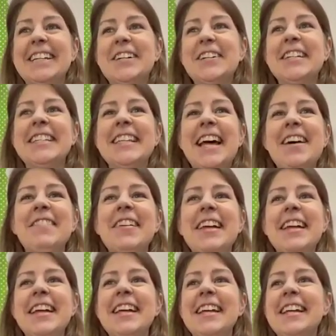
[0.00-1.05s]

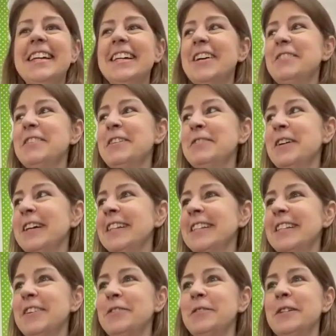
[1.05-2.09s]
37 going
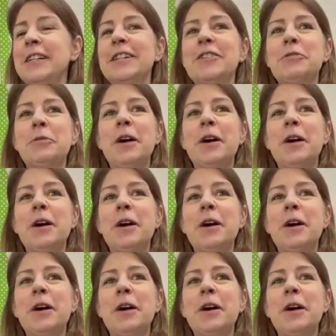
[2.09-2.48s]
once, going